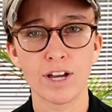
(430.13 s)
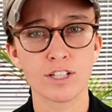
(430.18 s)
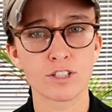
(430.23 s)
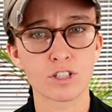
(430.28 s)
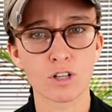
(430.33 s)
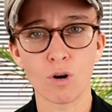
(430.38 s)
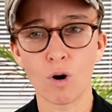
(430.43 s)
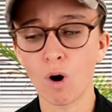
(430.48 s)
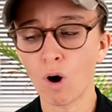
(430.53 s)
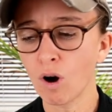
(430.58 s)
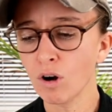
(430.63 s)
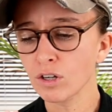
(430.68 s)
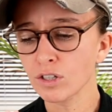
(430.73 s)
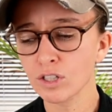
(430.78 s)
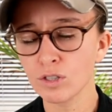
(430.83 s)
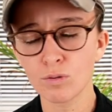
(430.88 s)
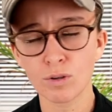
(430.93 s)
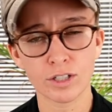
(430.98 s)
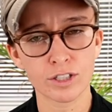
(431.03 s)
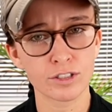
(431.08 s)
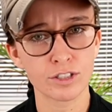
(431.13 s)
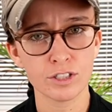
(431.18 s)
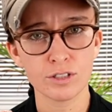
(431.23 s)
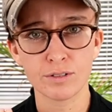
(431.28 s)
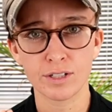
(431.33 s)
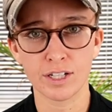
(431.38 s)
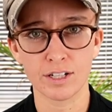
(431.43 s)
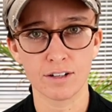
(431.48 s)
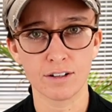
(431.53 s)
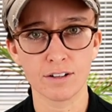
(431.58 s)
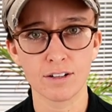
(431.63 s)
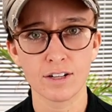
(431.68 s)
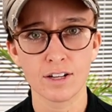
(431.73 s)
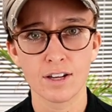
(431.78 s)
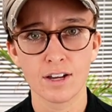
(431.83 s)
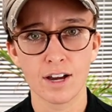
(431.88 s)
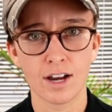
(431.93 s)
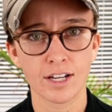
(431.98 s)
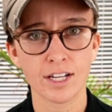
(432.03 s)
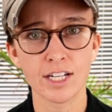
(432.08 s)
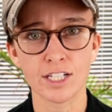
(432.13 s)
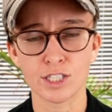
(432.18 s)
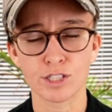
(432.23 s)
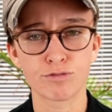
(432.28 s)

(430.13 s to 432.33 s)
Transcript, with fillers: And so all you wanna do here Again,